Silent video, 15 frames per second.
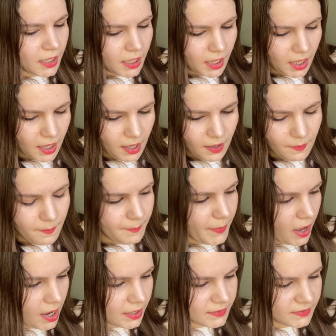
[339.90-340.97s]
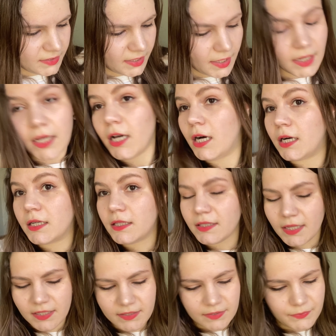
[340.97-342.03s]
uh, box that I got.
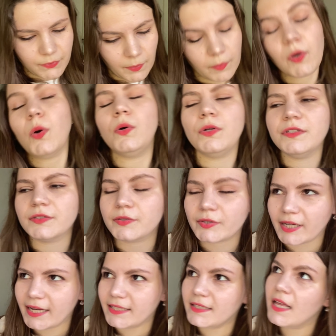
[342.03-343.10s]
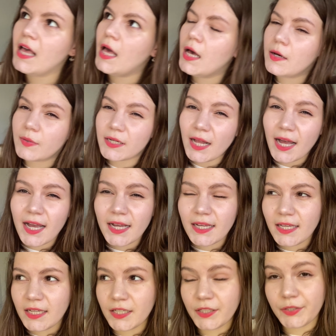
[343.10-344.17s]
It's from Cauldron Crate. What
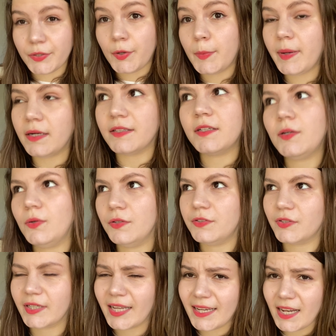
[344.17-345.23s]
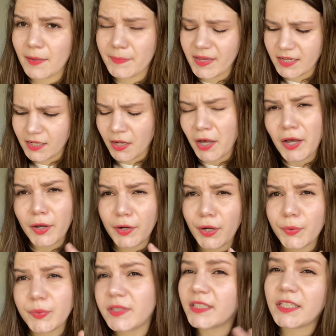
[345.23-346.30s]
I know about Cauldron Crate, I've been a
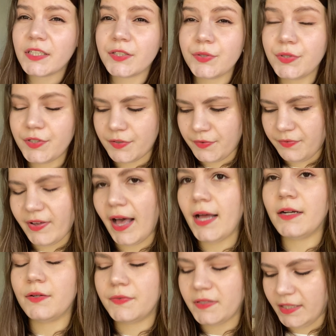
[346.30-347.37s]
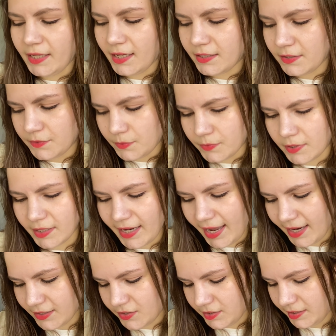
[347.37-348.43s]
really huge fan of Liana's work,
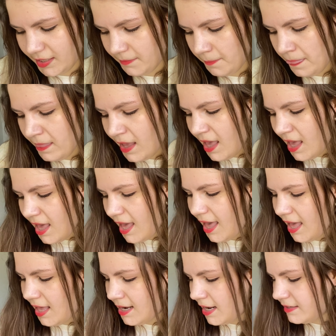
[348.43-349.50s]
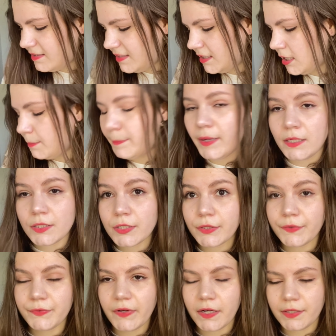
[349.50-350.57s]
actually, and I've seen a bunch
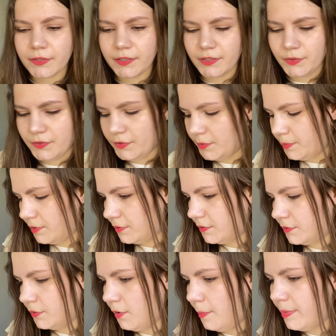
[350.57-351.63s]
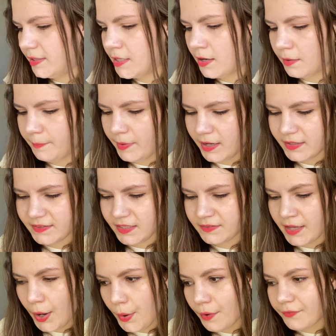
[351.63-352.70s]
of other YouTubers who open her boxes.
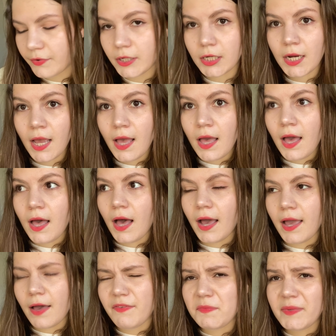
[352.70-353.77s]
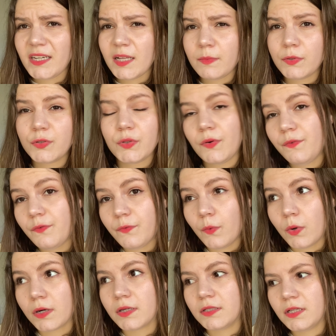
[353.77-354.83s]
However, I haven't been able to
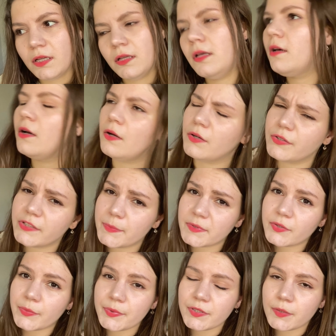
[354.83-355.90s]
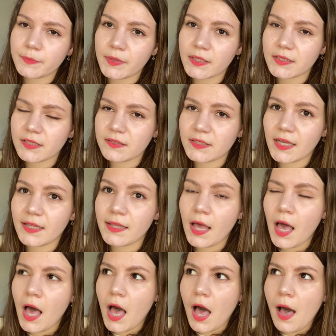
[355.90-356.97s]
afford her subscription boxes yet.
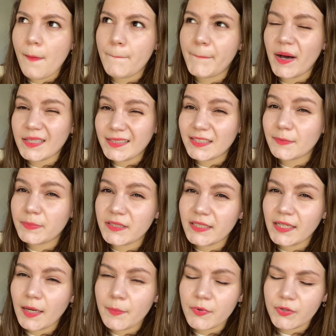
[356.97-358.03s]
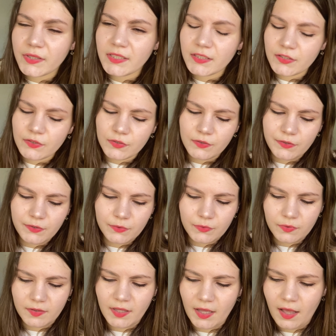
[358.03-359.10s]
Possibly I'm going to
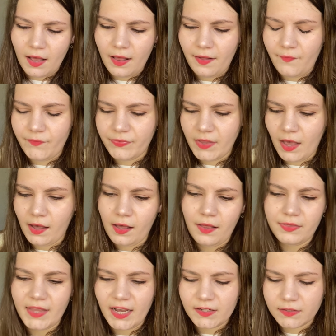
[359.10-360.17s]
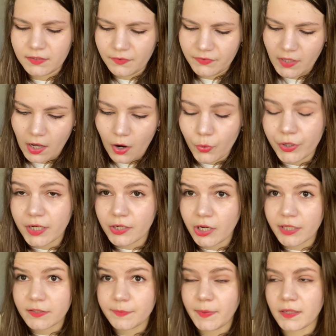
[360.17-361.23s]
do the uh, next of the
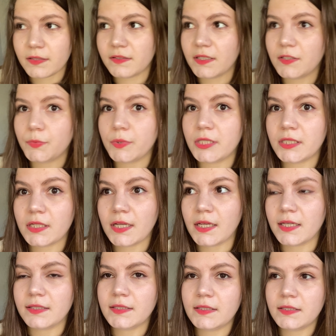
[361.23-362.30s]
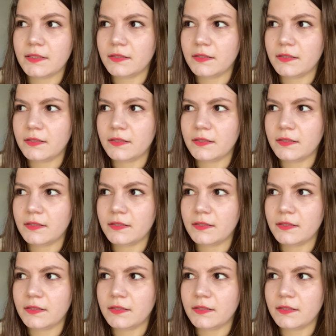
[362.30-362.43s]
Horcrux boxes, which is